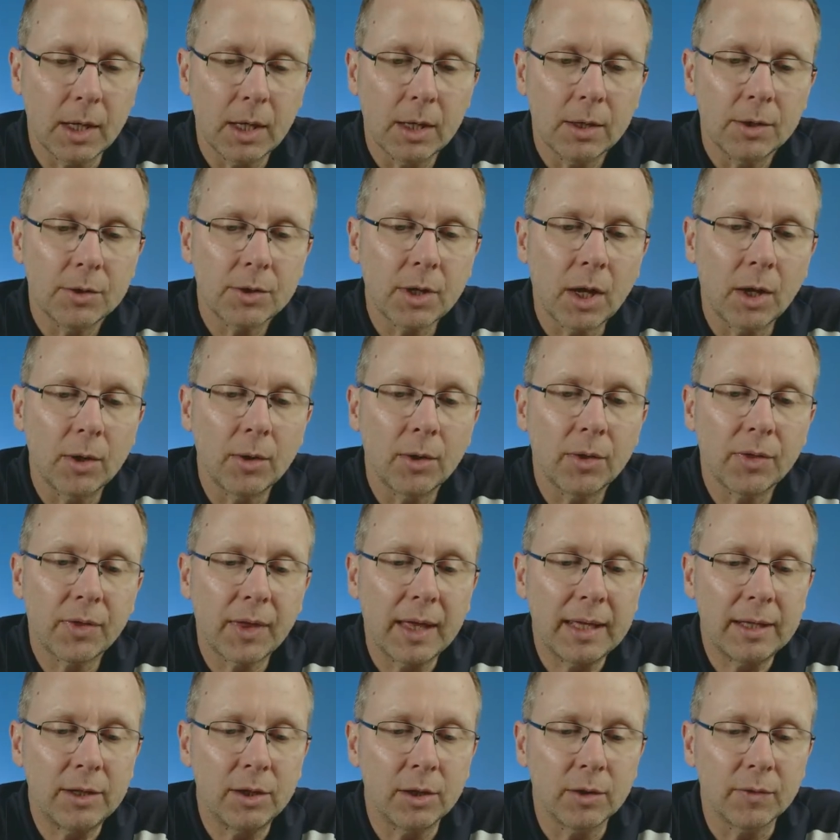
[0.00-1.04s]
So
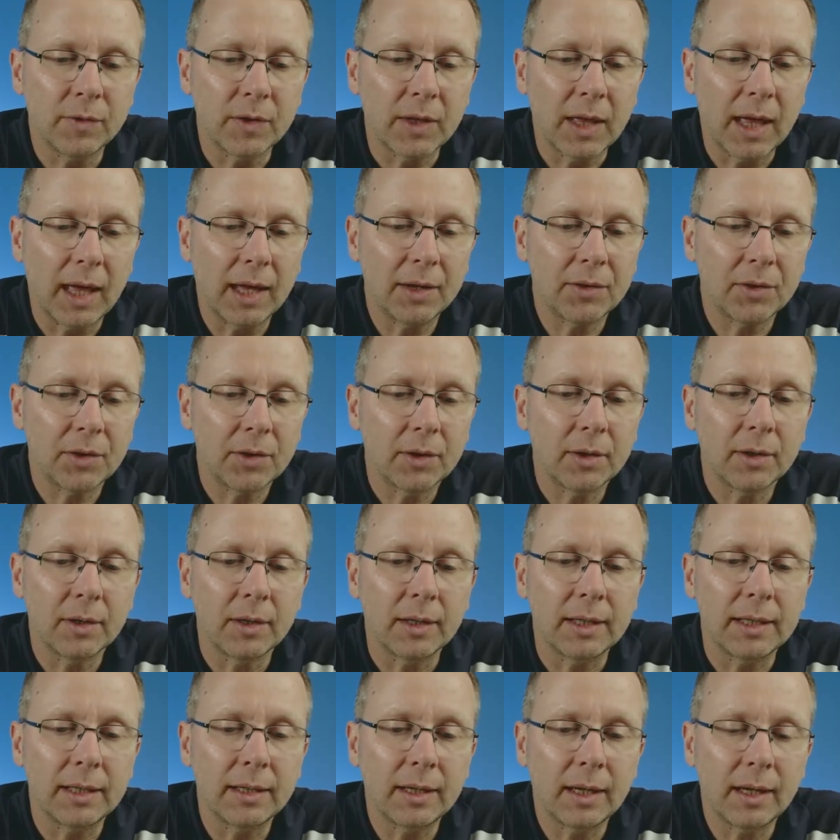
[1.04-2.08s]
thank you for that,
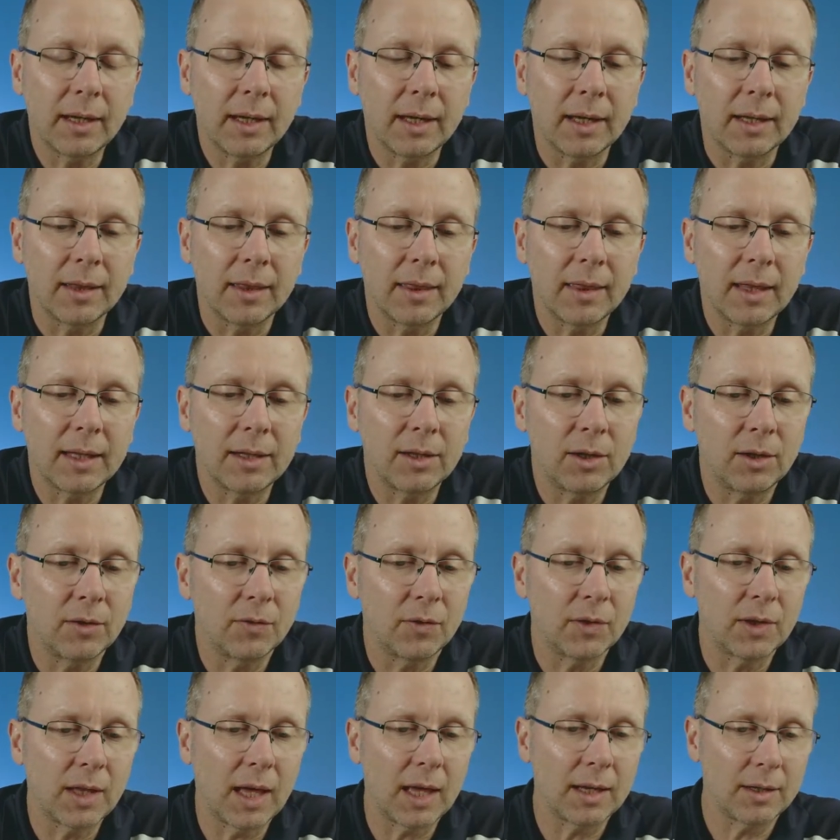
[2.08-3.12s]
Linda, and thank you
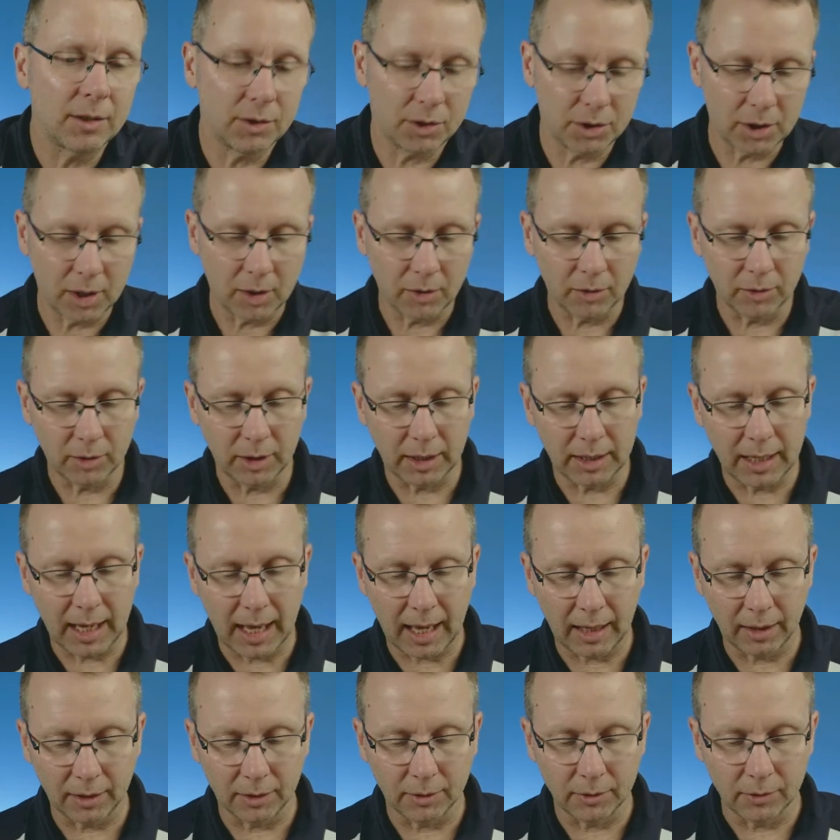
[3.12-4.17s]
for that, Cheryl and
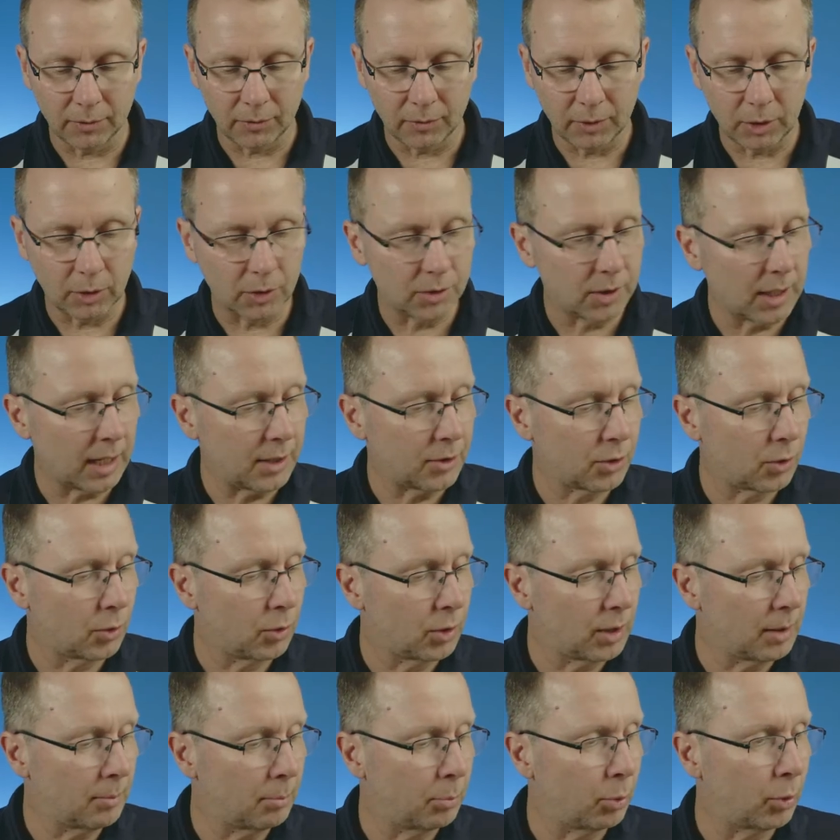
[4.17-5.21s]
Alan, because that's good
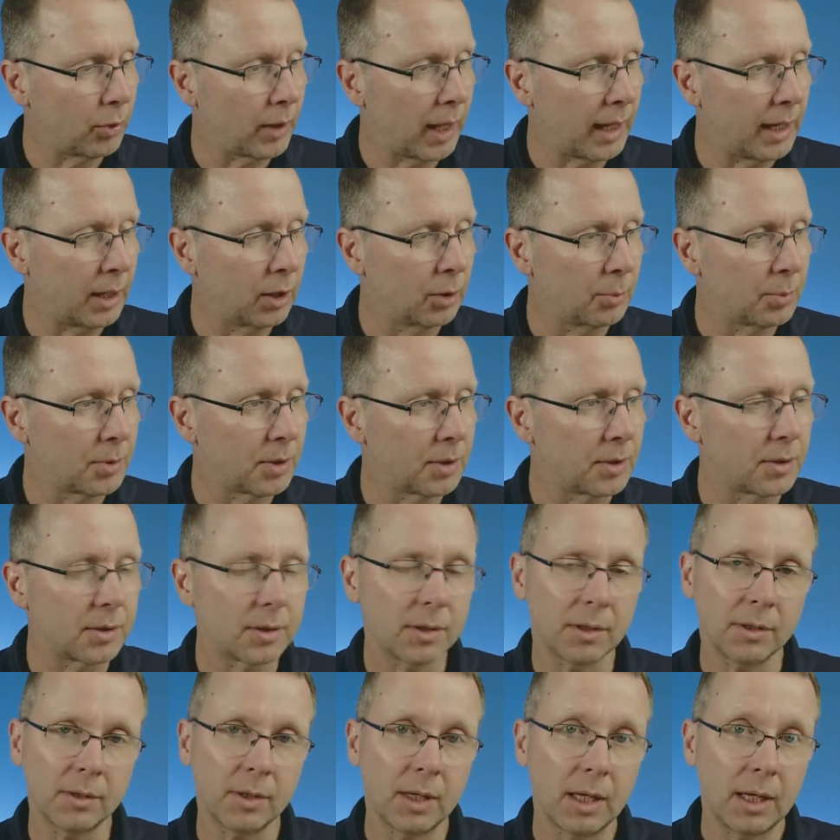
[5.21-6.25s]
input. That helps us
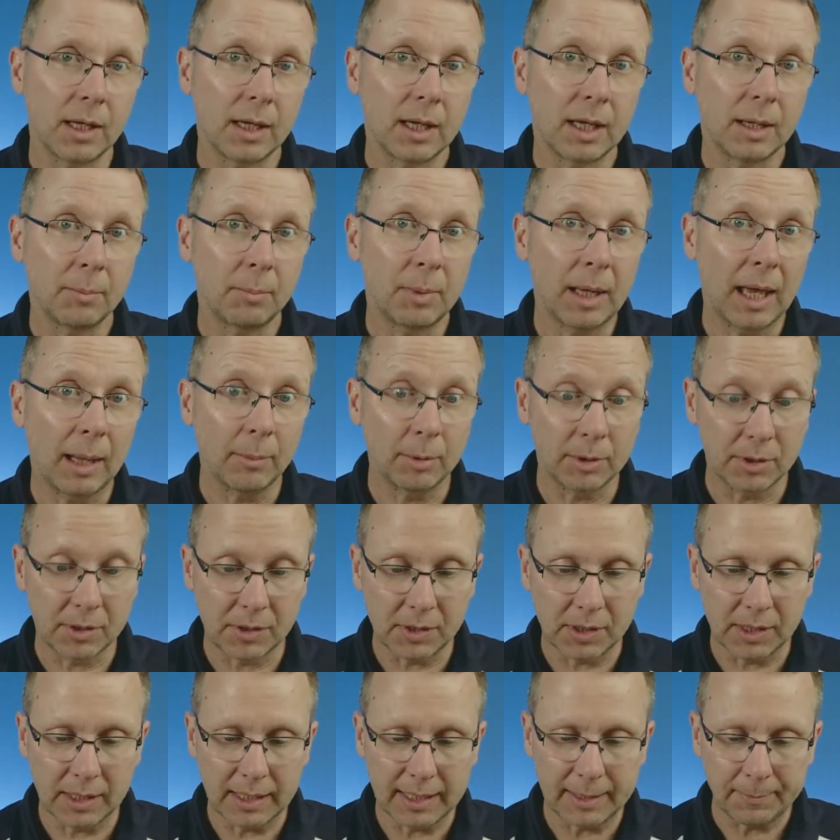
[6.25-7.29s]
to be able to
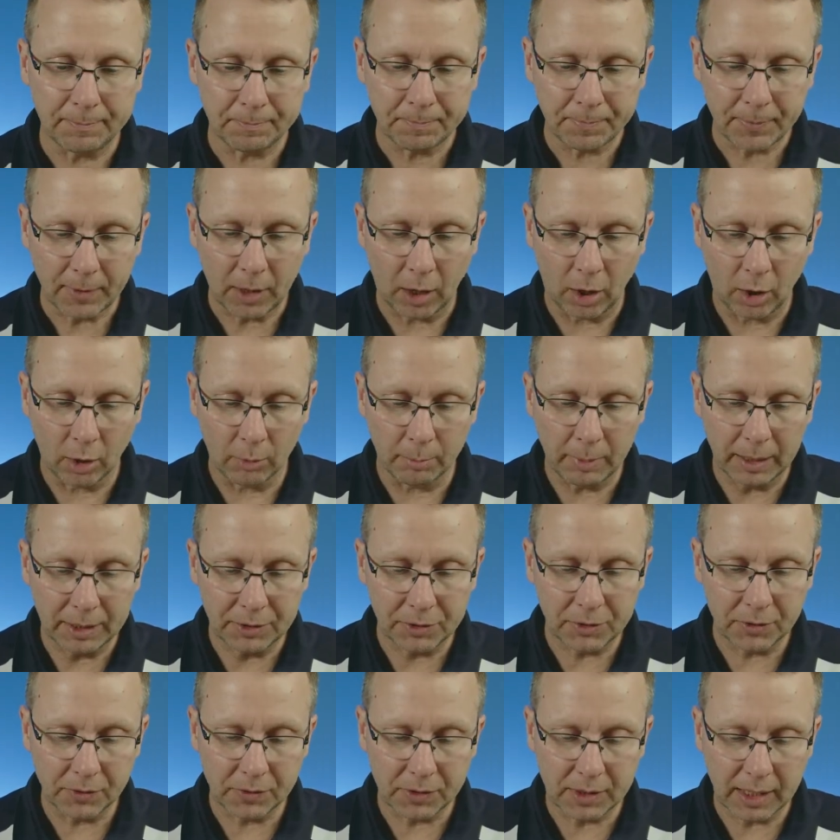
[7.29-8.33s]
see a whole
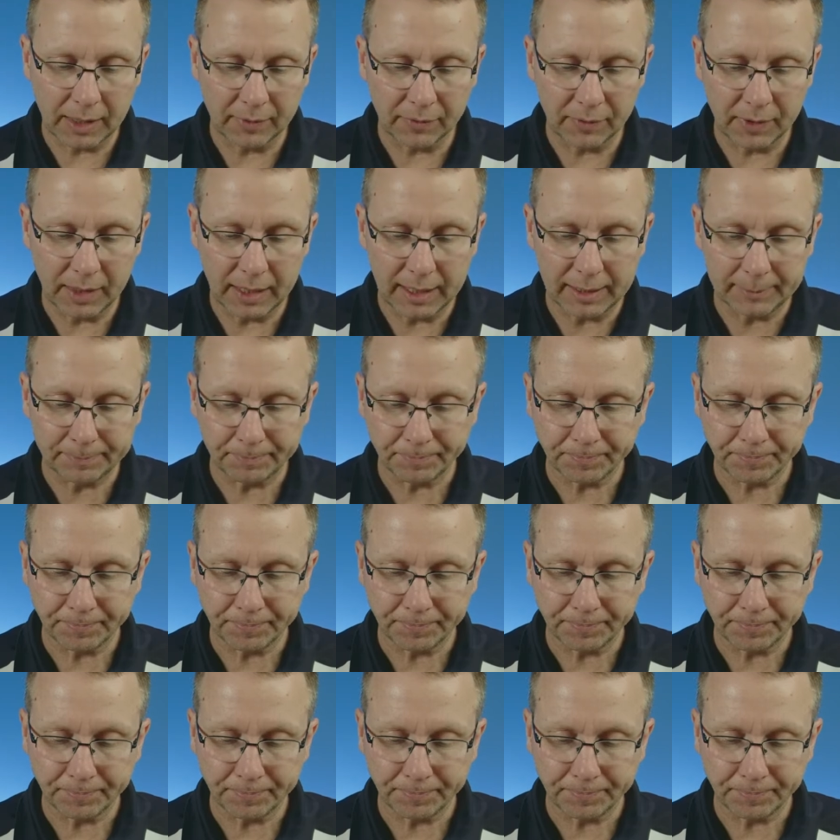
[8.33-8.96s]
bunch of stuff there.